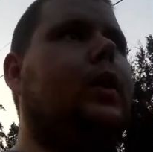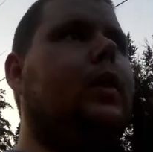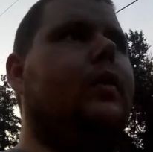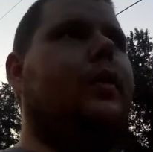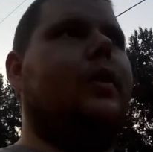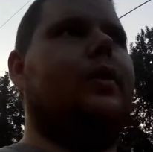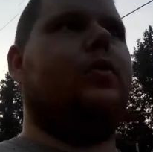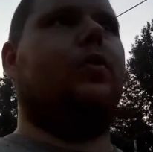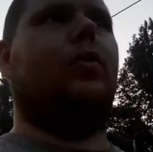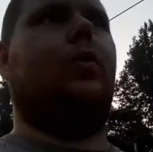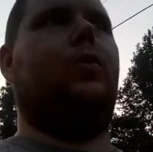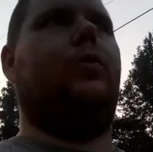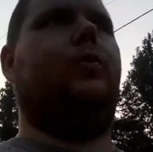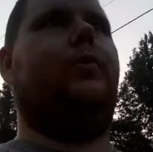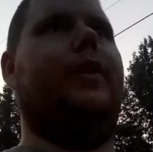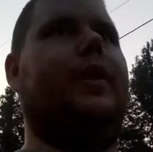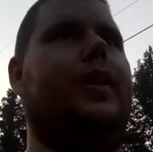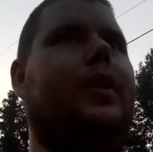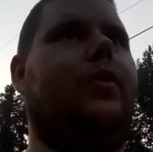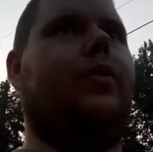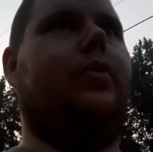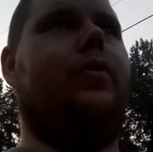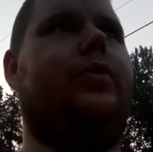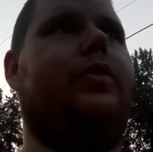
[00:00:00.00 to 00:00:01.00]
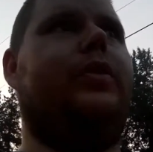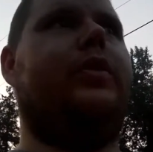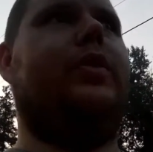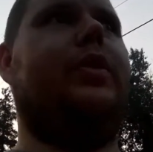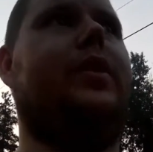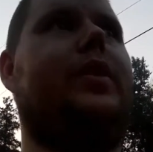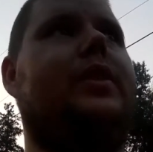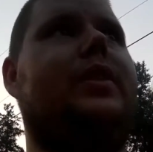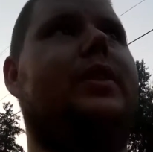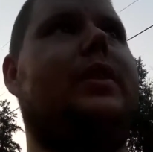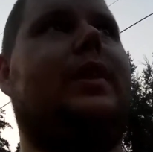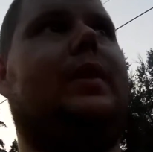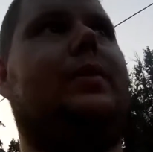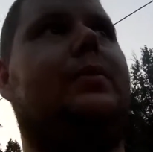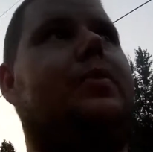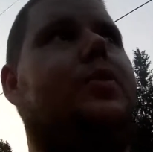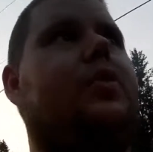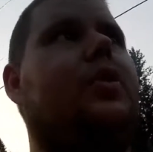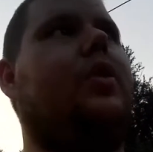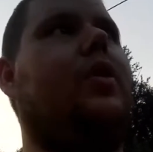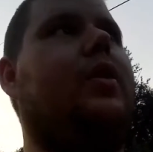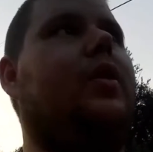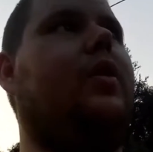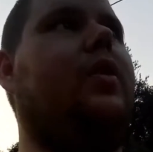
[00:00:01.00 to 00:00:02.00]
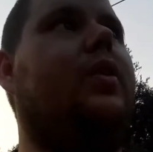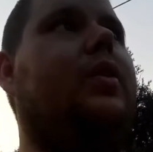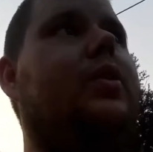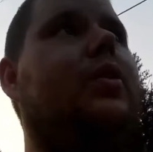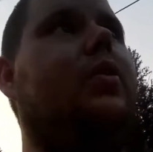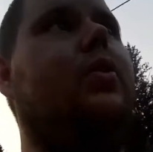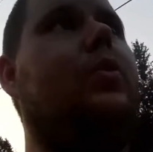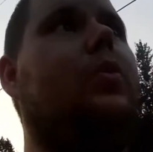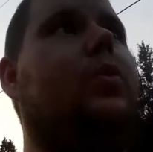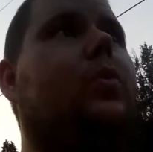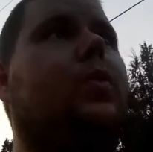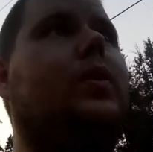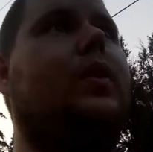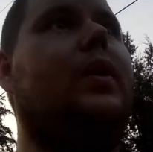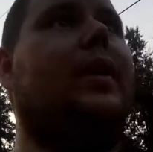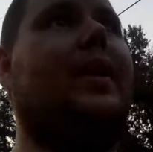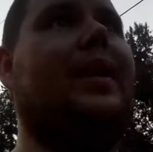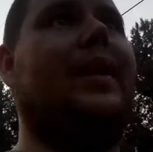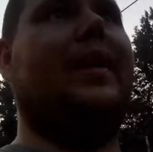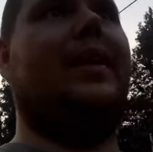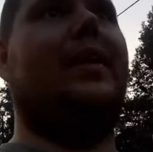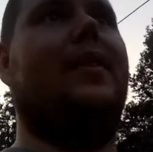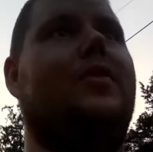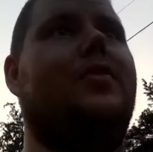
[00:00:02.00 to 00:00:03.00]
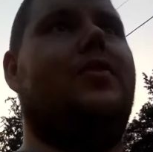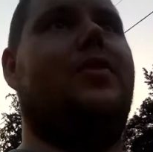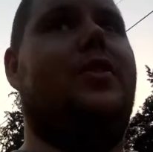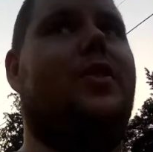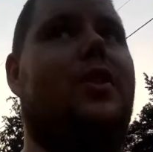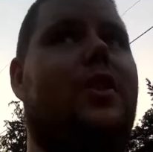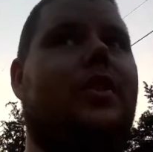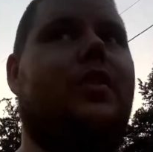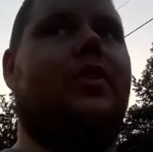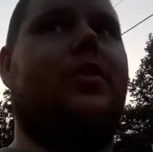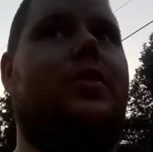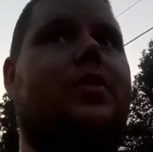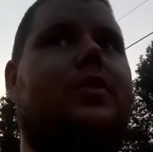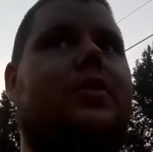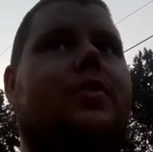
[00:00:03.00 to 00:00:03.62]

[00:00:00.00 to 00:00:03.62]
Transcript: This whole video series that I'm starting to do is just